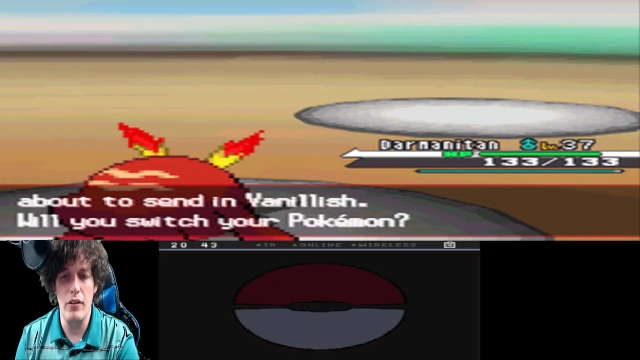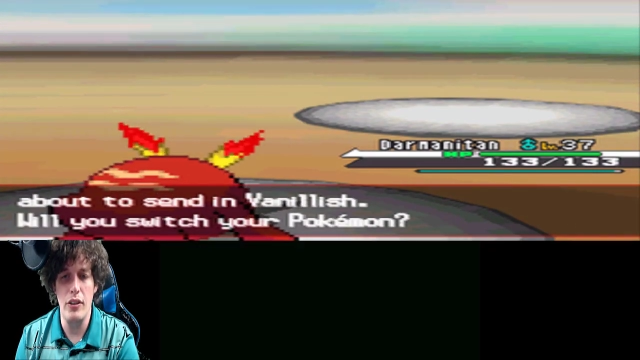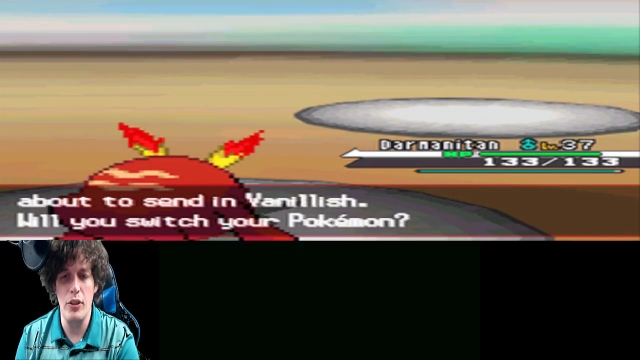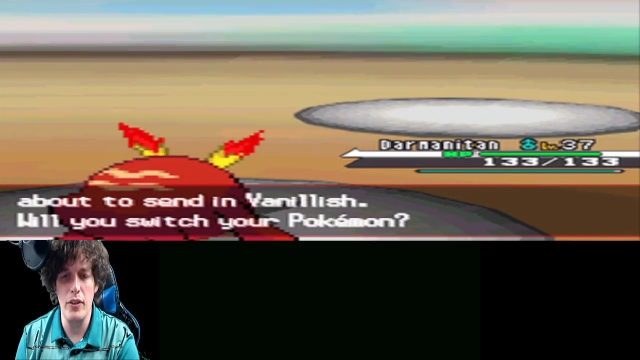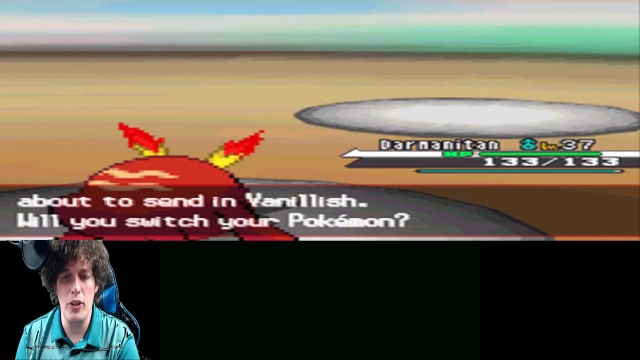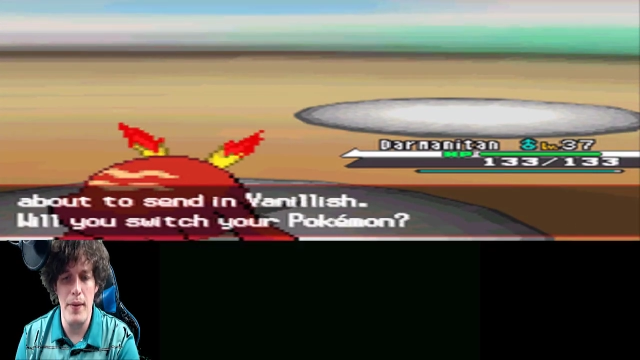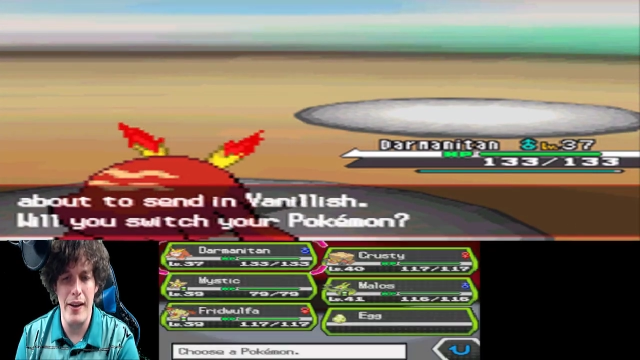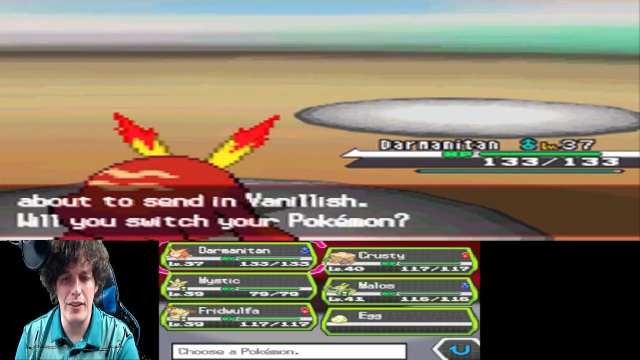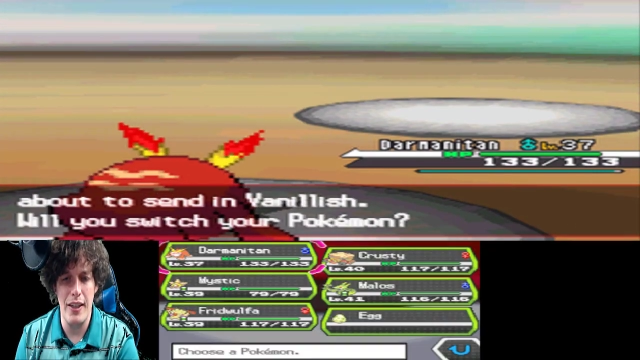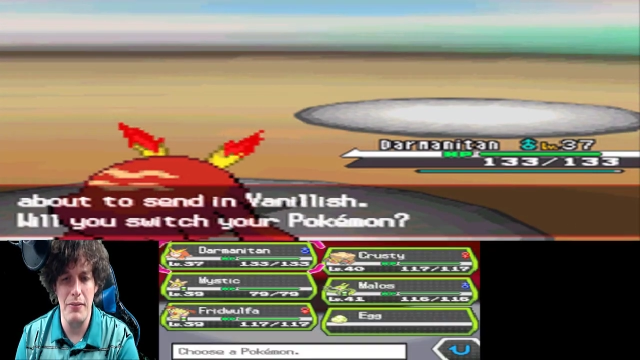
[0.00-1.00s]
You know what,
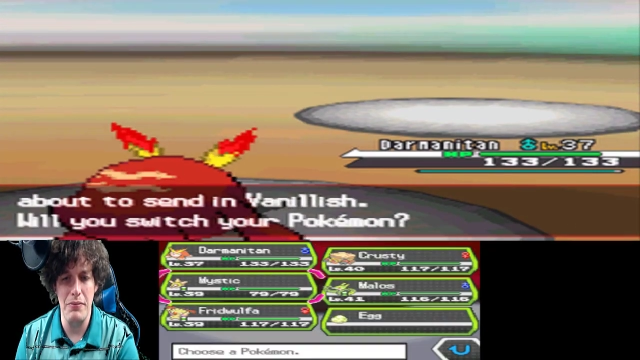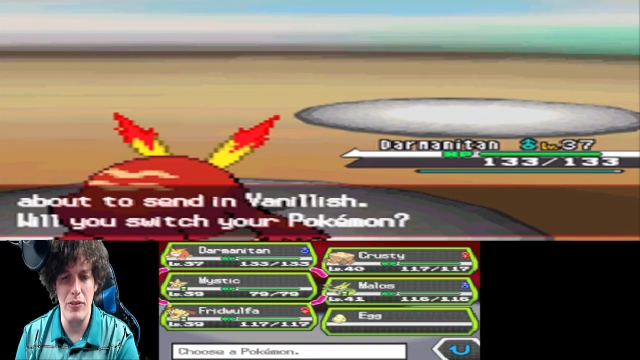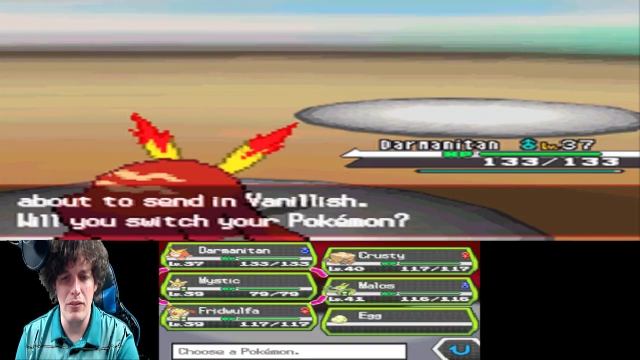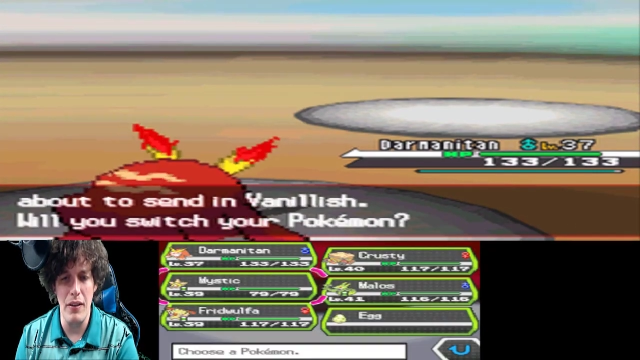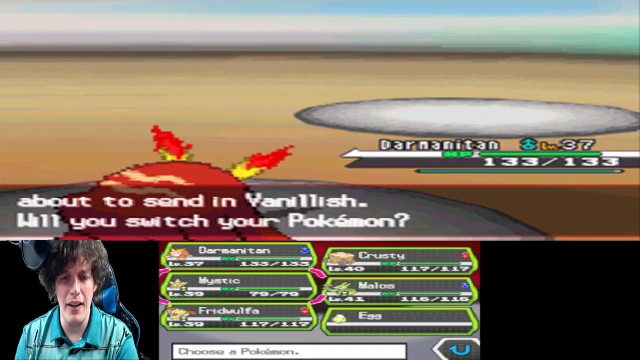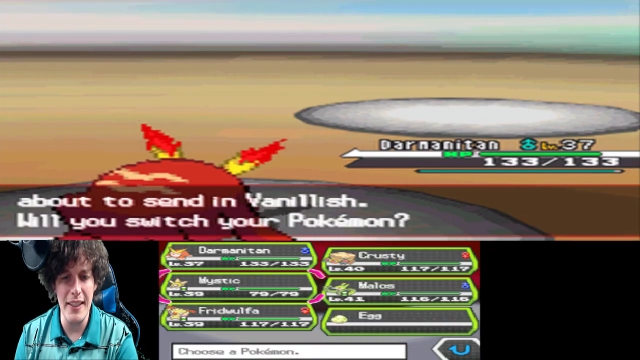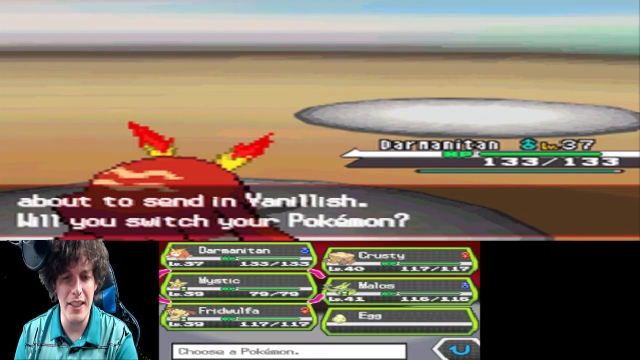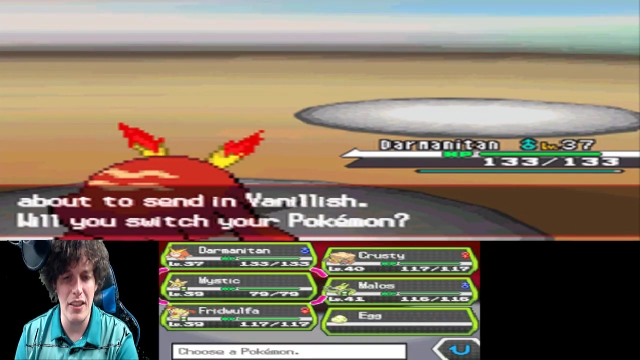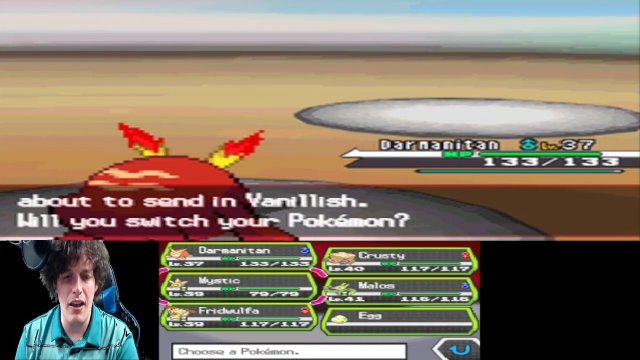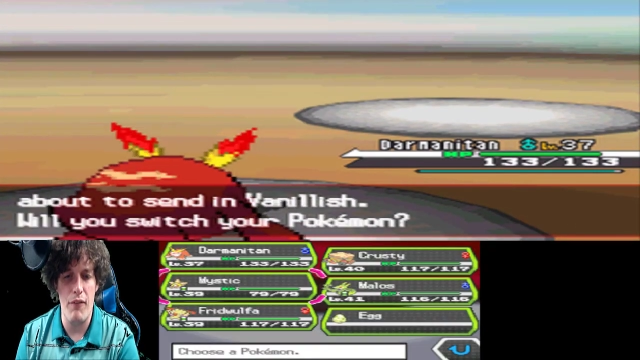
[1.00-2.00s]
Darmanitan? I think
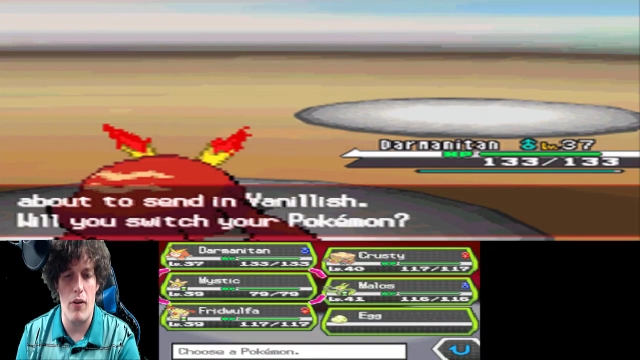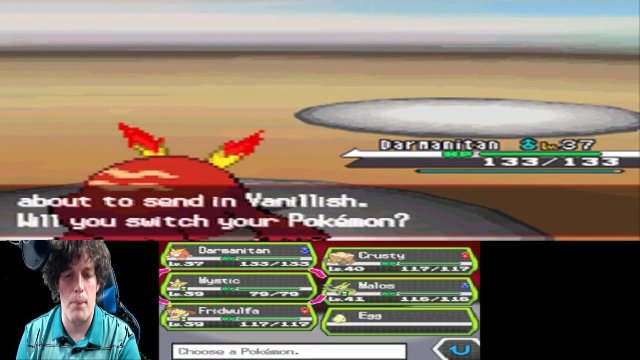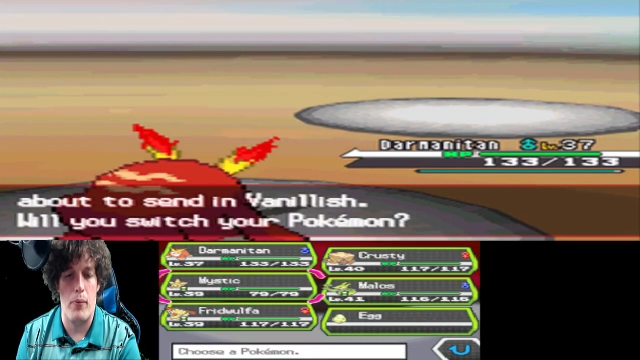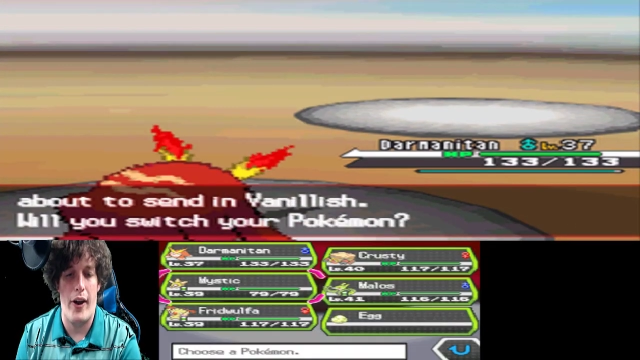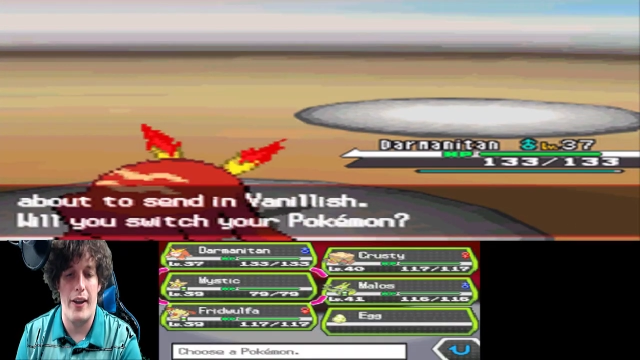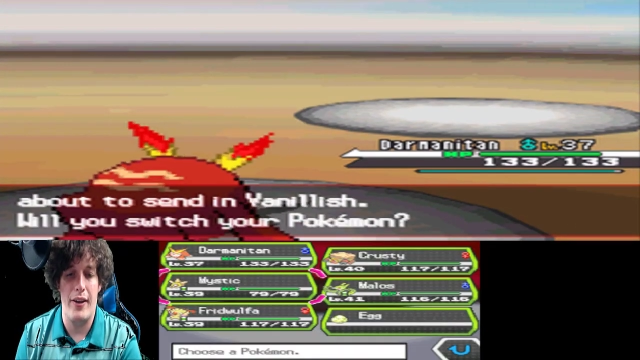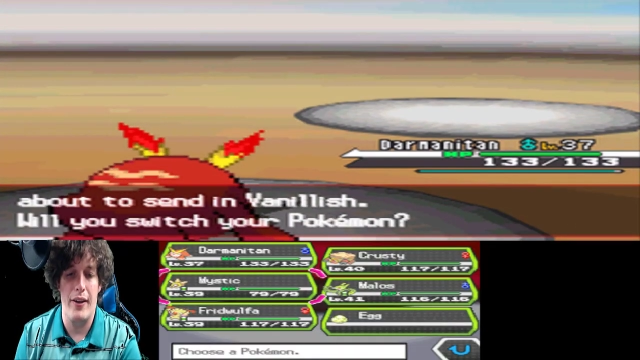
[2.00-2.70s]
it's time for a break.